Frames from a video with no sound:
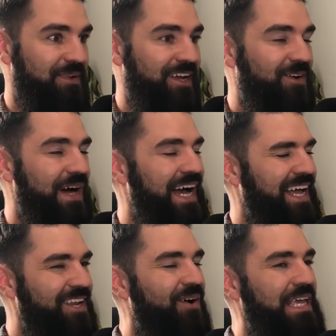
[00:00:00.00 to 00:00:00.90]
And mm-hmm. I go,
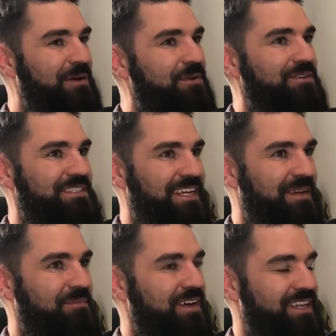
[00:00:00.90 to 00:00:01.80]
I know. I I get what you're
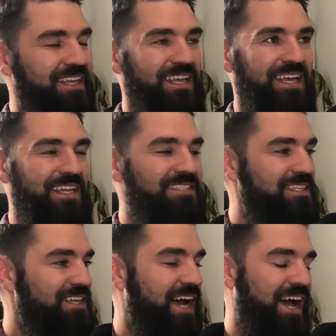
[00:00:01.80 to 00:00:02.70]
saying, but
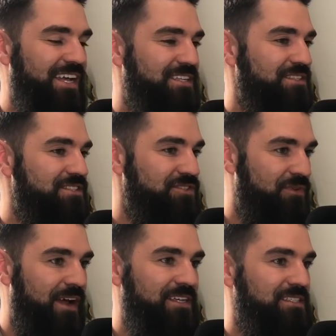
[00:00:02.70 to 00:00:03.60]
such a high
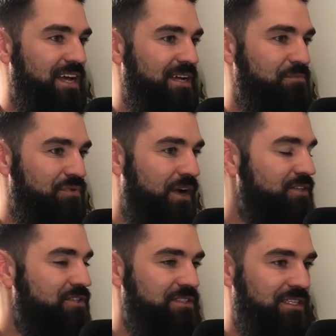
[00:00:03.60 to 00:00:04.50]
stress, high
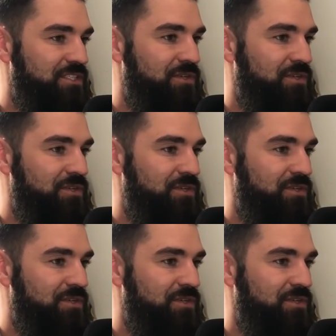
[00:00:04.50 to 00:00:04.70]
pressure yeah.